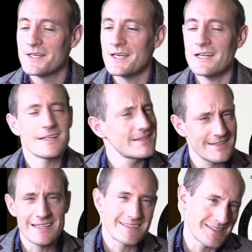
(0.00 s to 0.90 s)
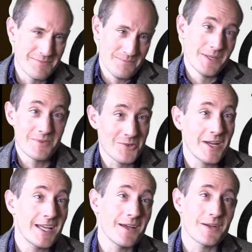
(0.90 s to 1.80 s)
And it, it's a bit of a
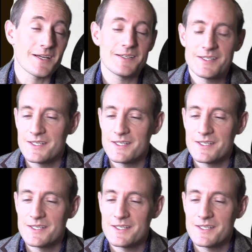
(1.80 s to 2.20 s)
grey area.